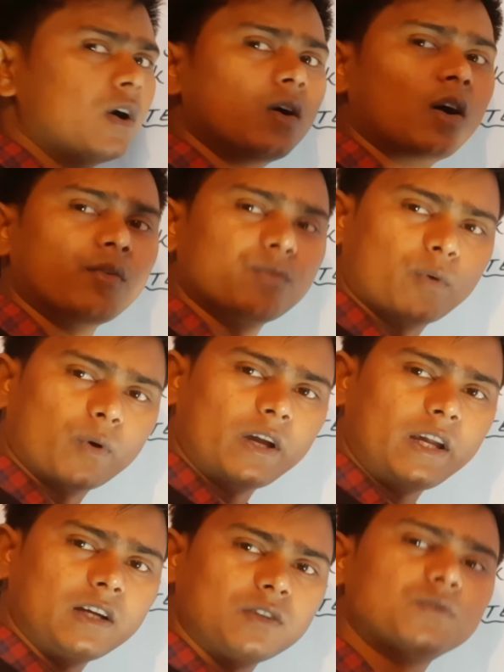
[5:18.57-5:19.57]
of
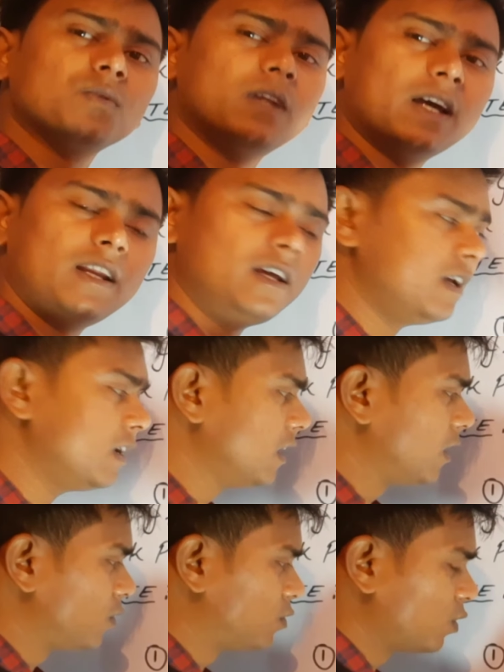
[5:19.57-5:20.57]
going to Delhi
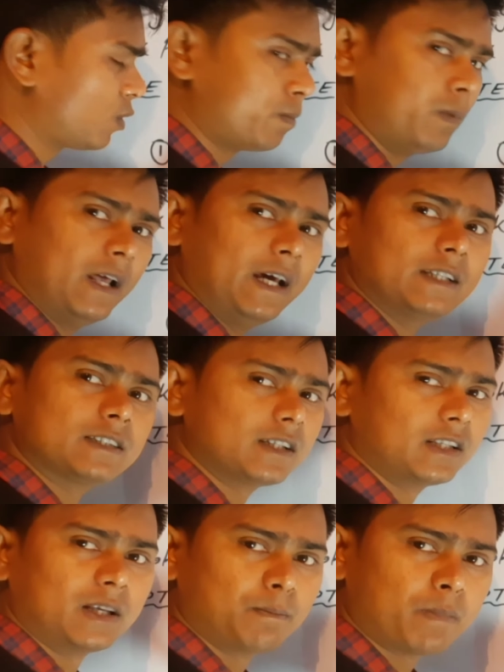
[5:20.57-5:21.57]
took place
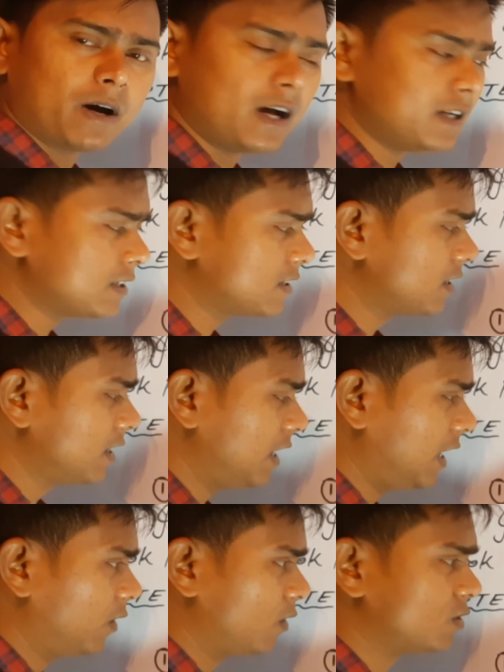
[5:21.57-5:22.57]
in the past
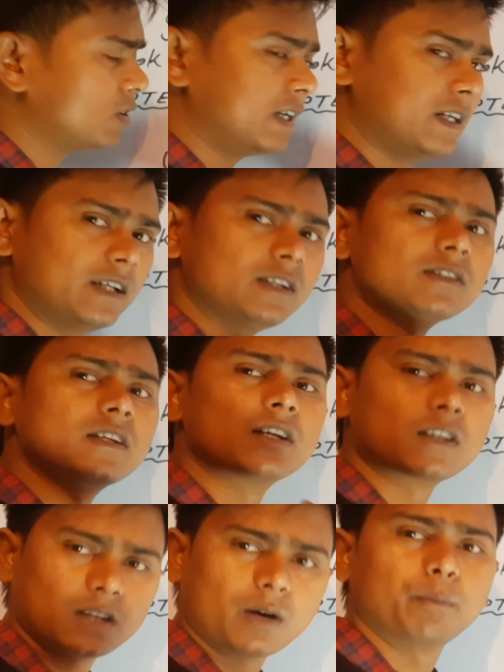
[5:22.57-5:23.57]
and also it is
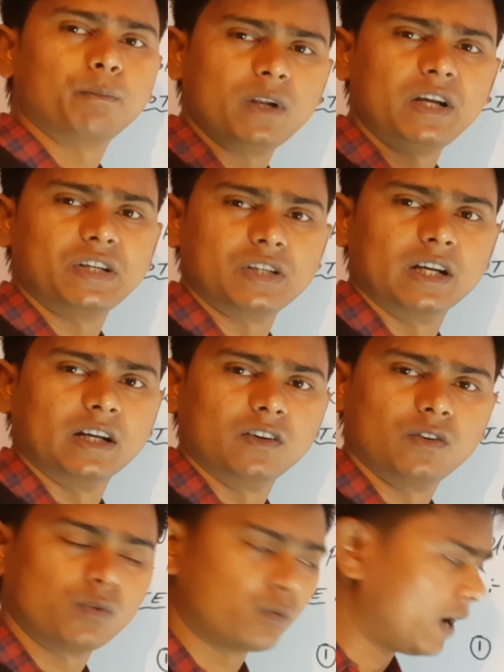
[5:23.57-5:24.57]
completed,
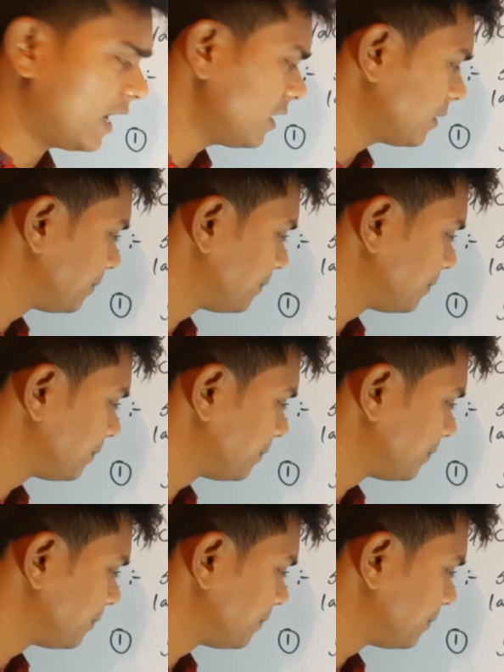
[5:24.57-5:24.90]
right?